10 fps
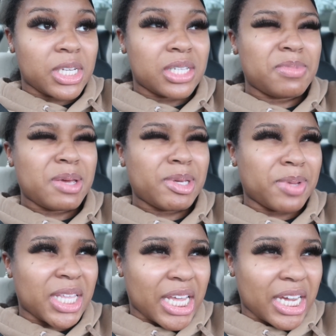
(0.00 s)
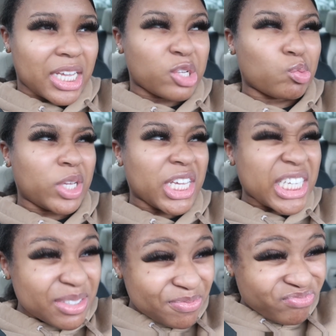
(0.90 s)
It's maybe been like a
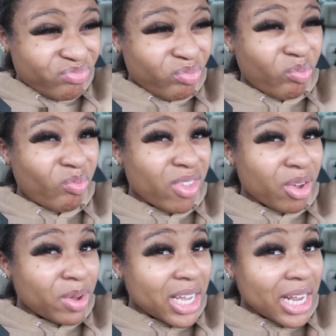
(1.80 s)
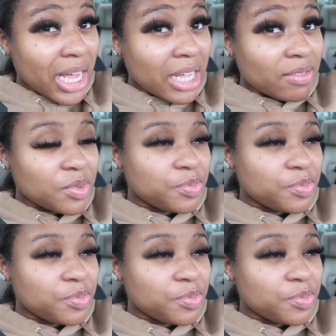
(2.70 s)
week and a half.